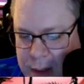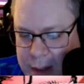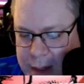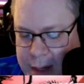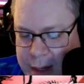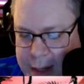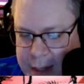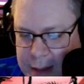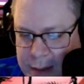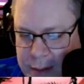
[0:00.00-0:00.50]

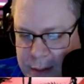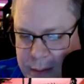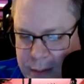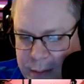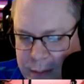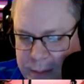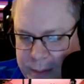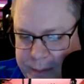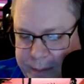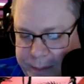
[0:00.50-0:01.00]
yeah, that's, yep.
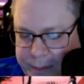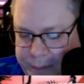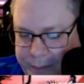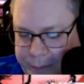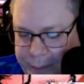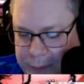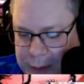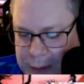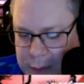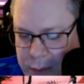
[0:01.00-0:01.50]

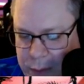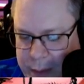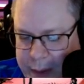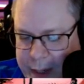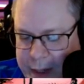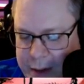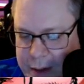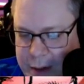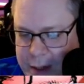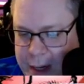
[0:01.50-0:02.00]
that's when we
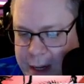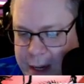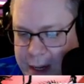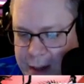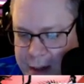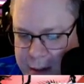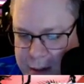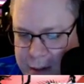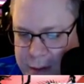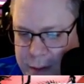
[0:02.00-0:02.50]
get to the
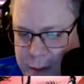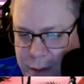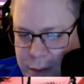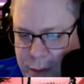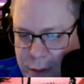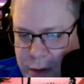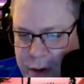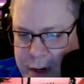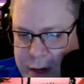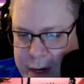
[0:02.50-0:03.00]
end of the
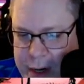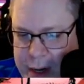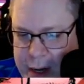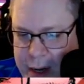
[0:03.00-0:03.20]
story